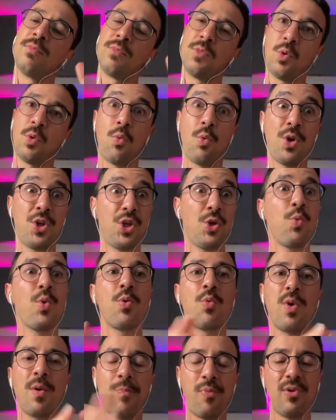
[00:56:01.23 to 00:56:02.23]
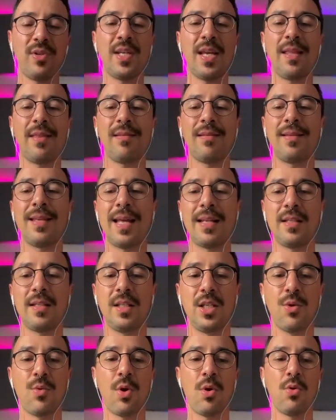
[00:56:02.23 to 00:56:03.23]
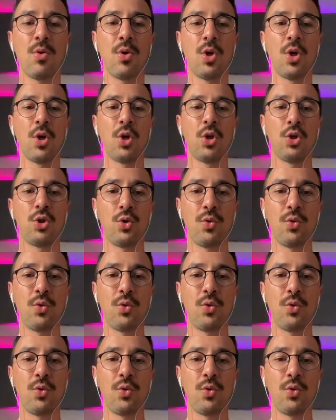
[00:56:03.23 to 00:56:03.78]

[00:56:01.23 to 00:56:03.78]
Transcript: which will represent that 0 to